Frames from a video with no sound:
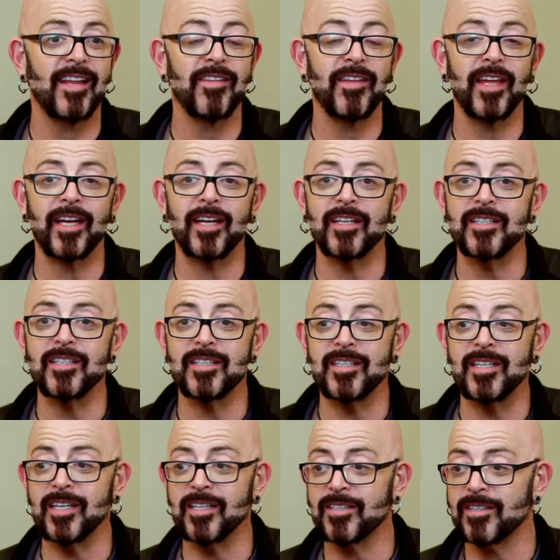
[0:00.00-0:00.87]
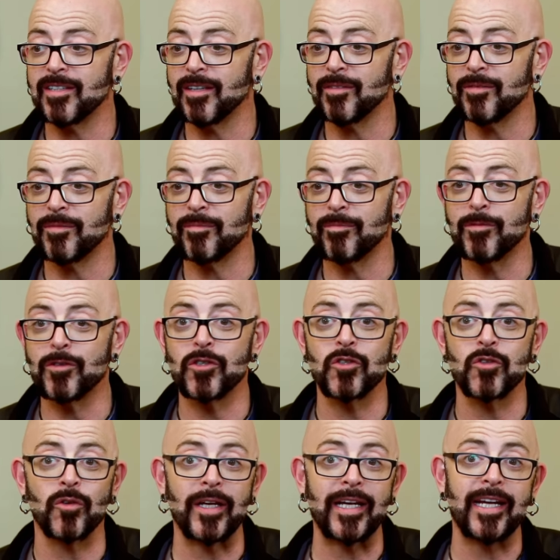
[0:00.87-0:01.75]
and they consist of
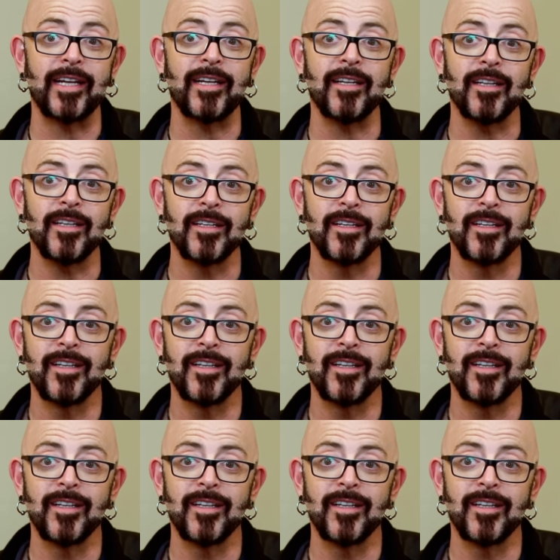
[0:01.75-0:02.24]
string